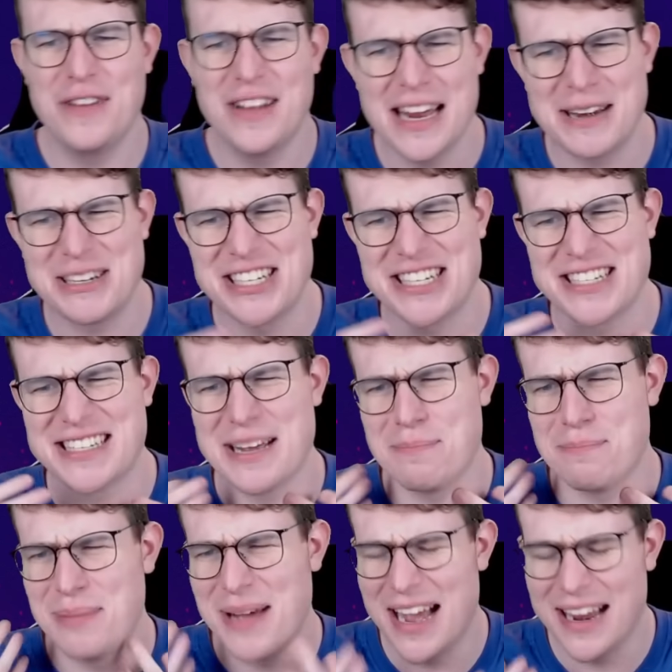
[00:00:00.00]
like just
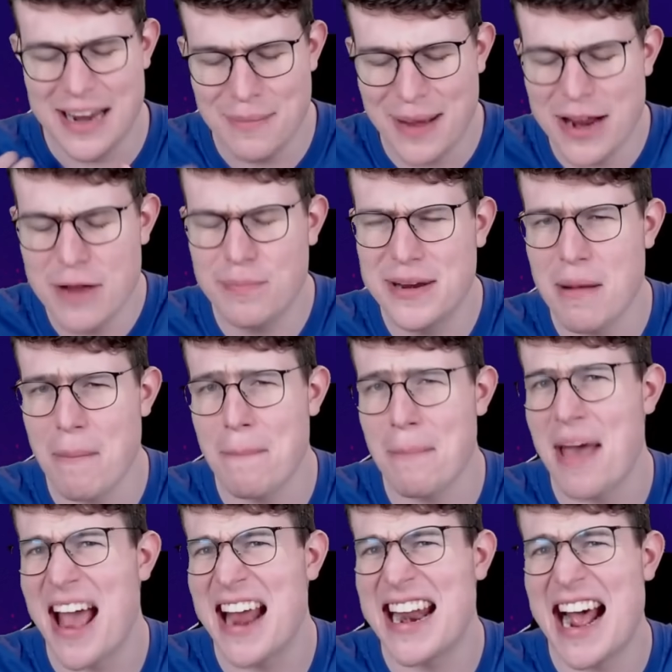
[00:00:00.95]
like banner, in my opinion,
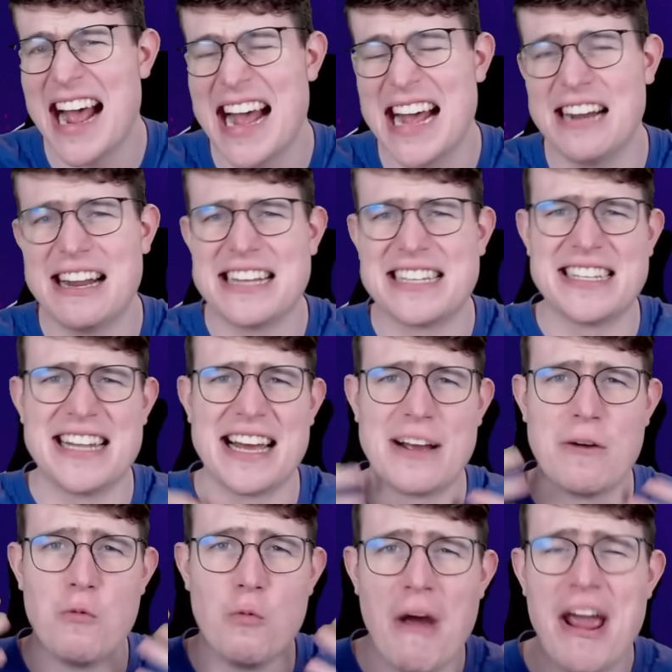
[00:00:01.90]
banner are less like
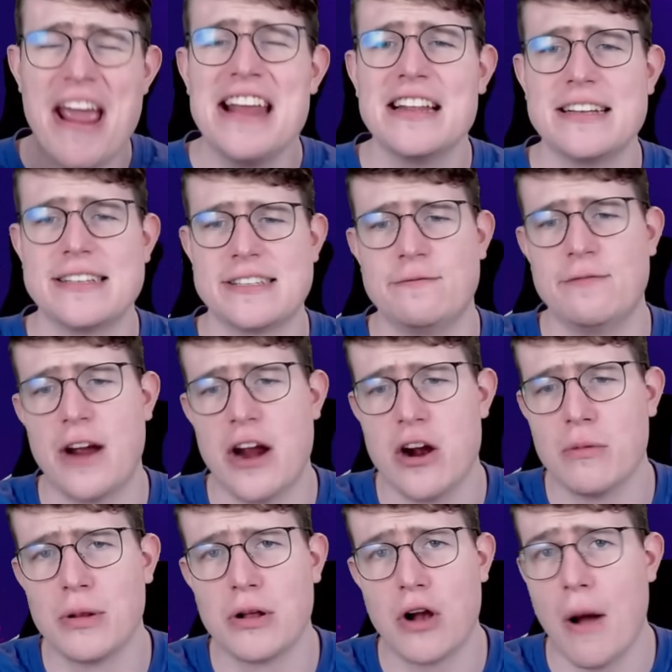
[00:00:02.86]
way less
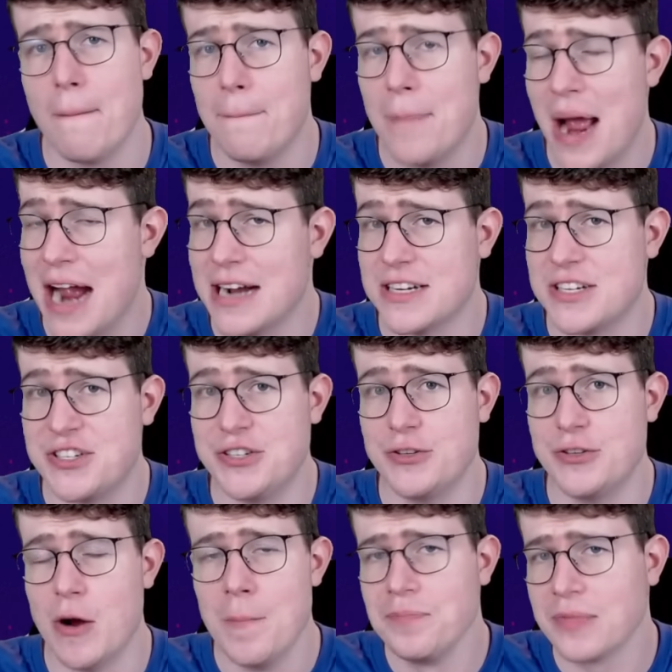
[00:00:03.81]
variable compared
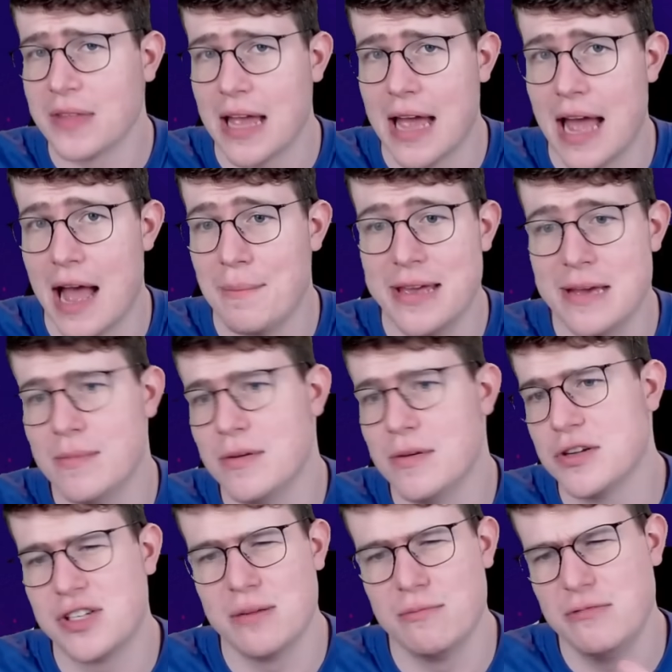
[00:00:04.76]
to
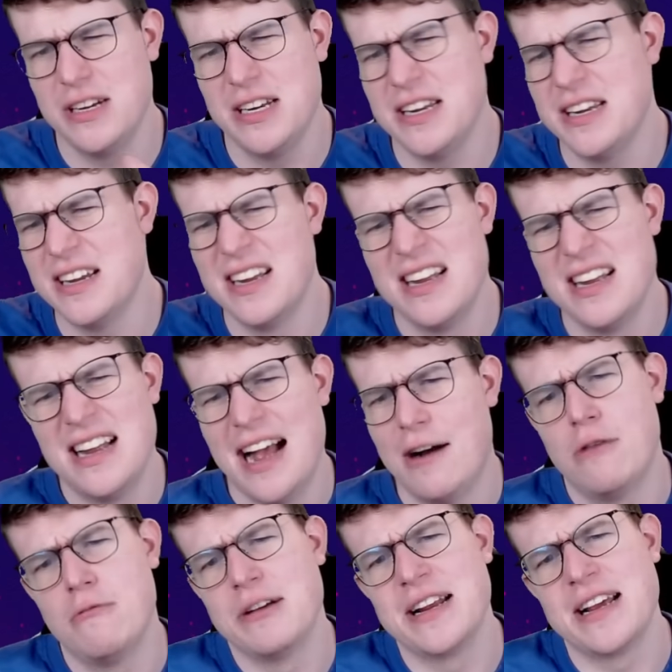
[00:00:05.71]
emotes. I
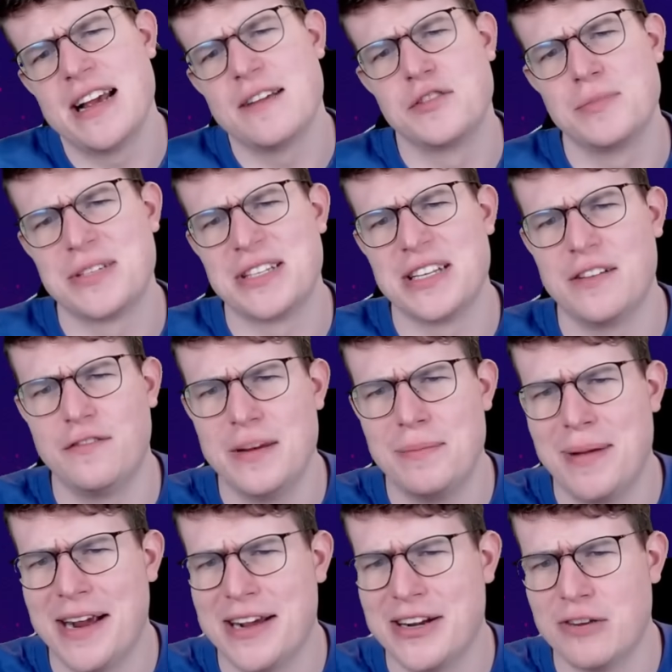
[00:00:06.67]
already gave Supercell
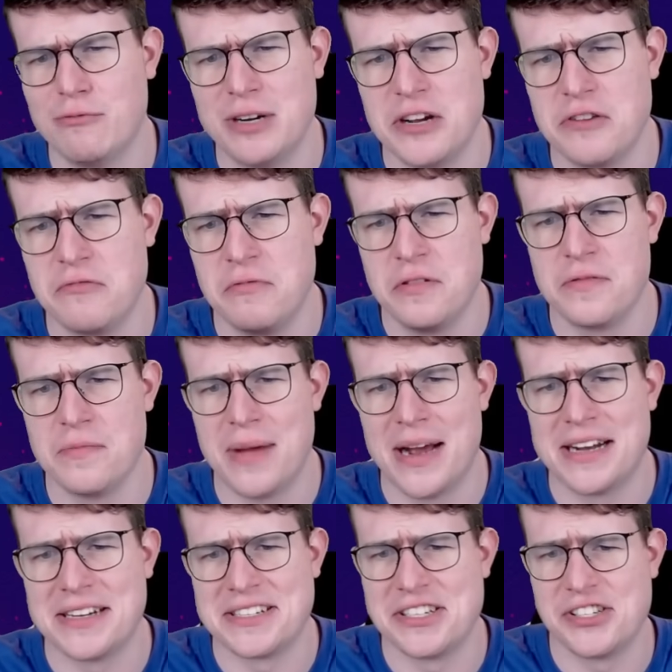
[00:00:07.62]
feedback. I don't really agree with the
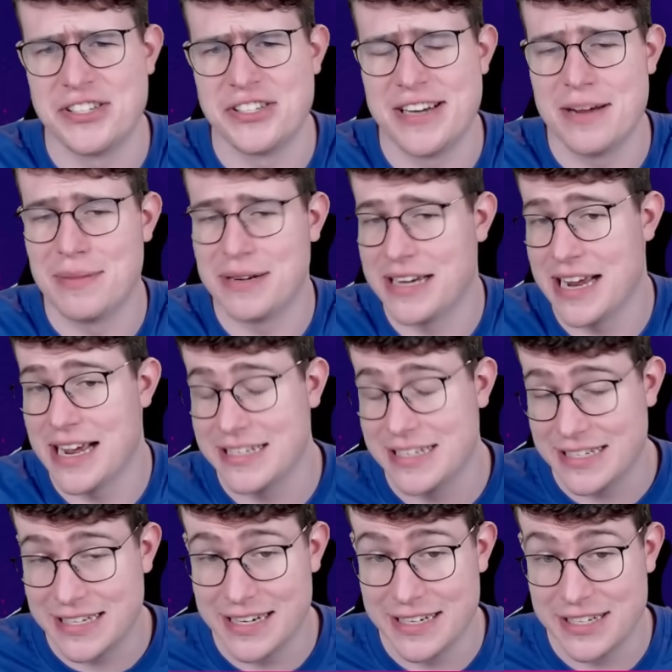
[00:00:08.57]
banner decision there, but yeah, as I
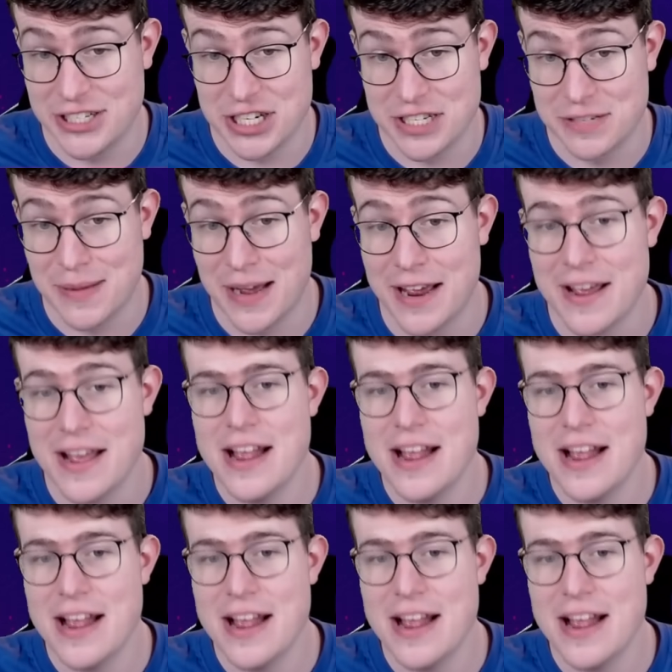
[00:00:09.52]
said, it's just my